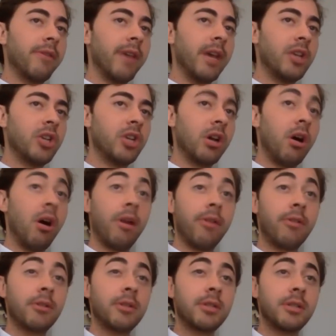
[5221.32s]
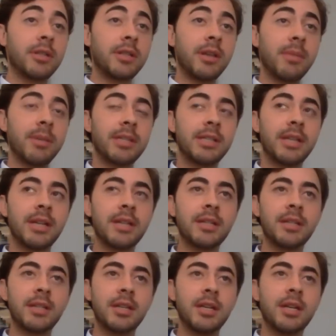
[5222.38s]
aging authors to some
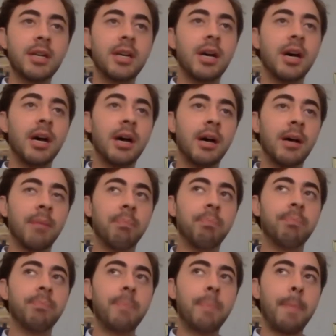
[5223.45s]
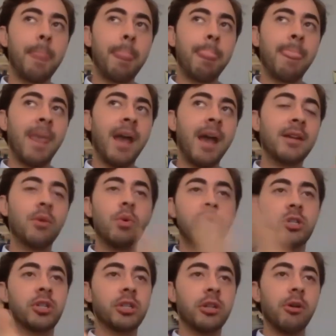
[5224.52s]
extent. Um, and it
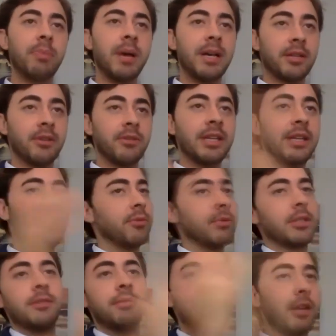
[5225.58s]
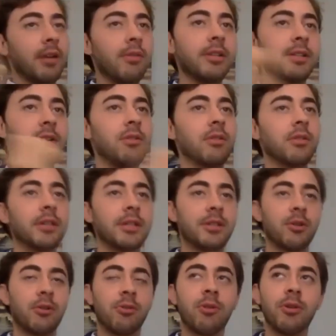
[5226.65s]
wasn't just Lopez Otin, it was, you know, his whole, his
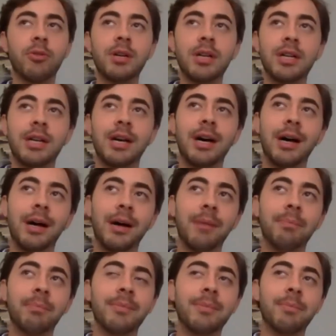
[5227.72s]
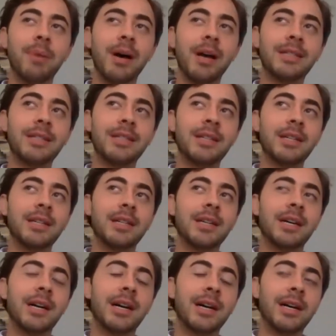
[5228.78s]
whole crew. Um, but
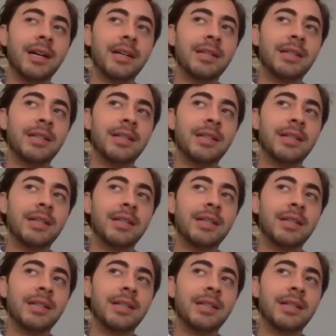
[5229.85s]
uh,